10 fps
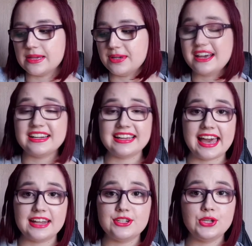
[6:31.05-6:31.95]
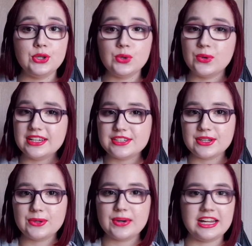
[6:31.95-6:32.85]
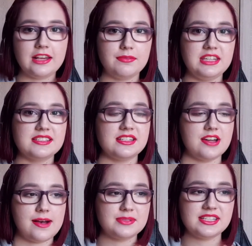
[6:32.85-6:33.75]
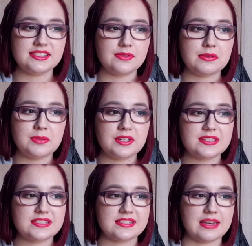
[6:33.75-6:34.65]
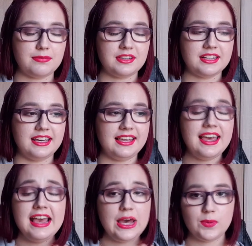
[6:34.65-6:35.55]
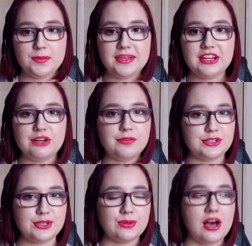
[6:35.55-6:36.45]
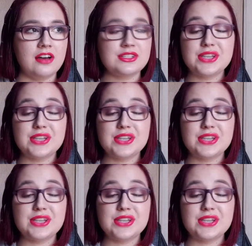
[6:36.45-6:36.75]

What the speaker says: I'm not going to get too into any of these synopses of the books because I feel like we'd be here for too long.